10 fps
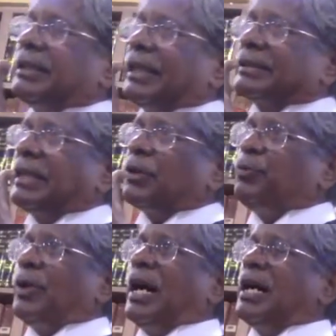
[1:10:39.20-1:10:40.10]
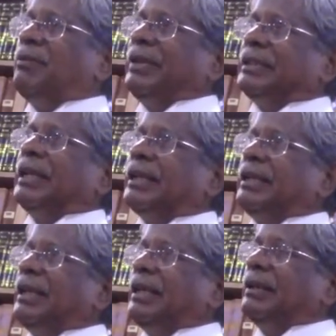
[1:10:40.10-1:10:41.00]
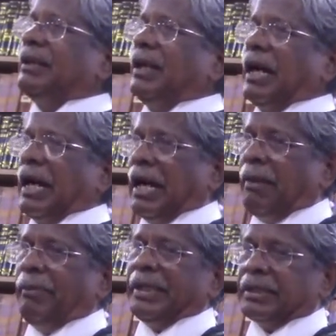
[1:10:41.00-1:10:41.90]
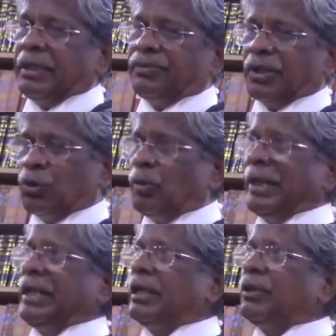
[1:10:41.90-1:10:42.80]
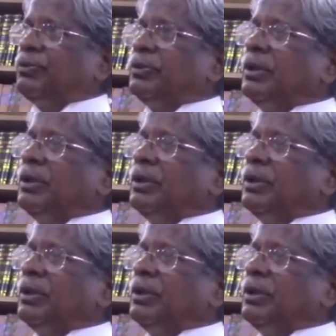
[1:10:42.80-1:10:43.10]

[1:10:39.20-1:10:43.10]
does not fall within the ambit of or domain of